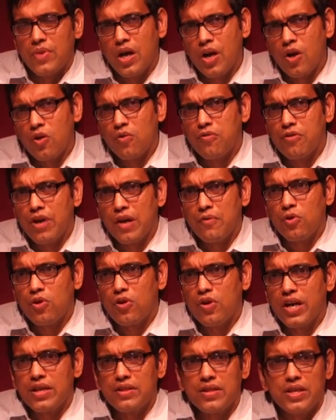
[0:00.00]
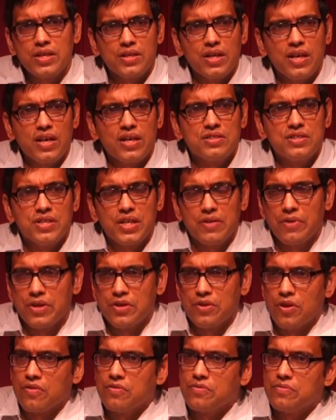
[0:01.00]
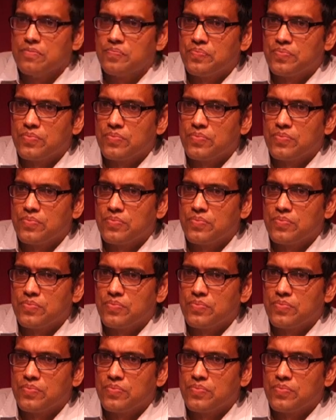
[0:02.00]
Around 5 o'clock, I think the electricity went off.